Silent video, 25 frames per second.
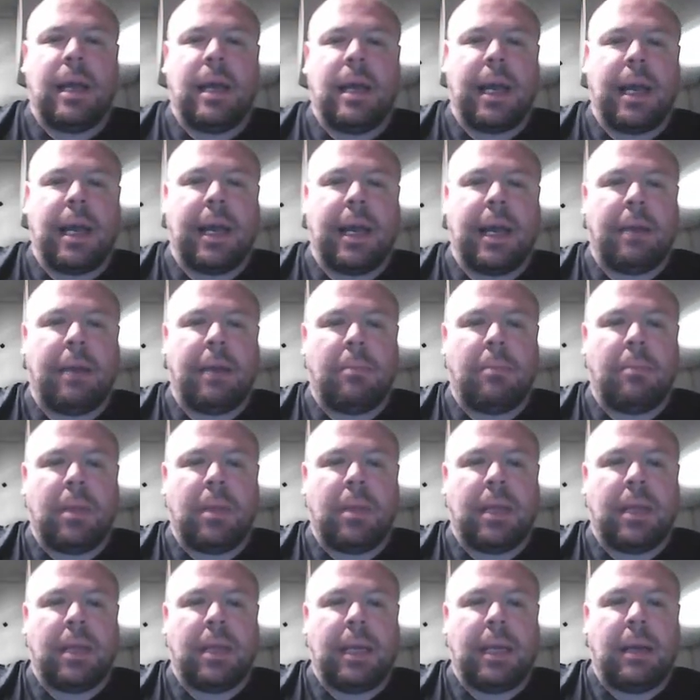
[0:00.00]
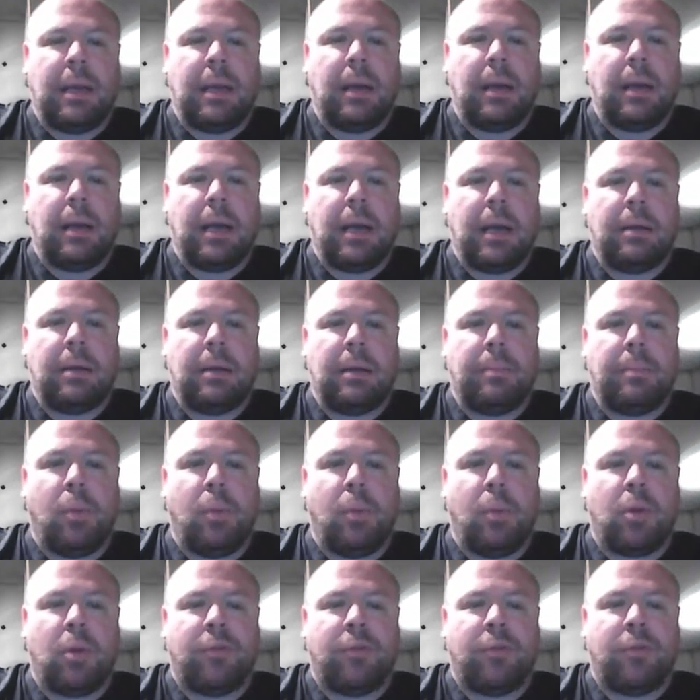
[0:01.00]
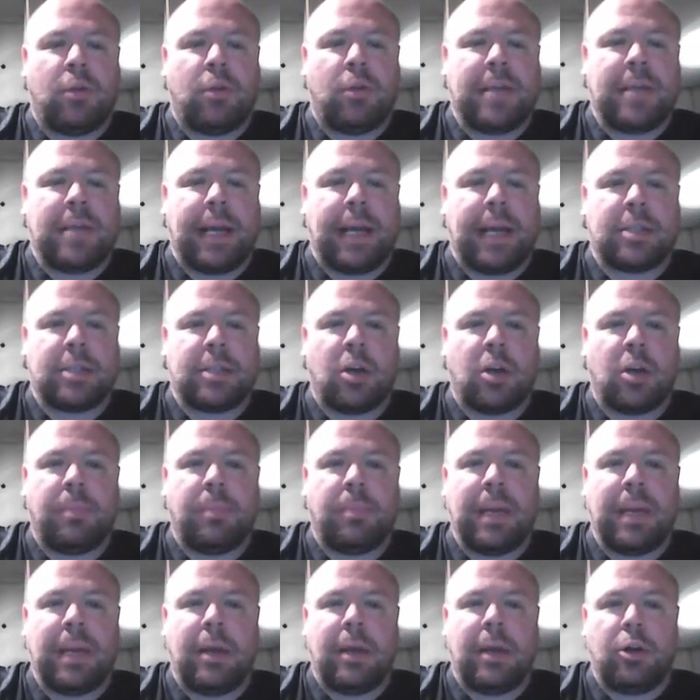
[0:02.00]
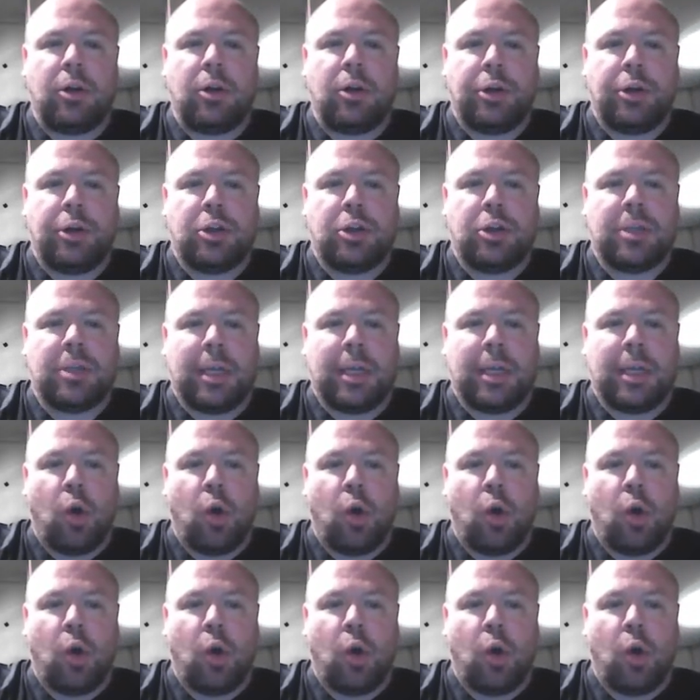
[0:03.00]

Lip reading: the polar vortex could be unusually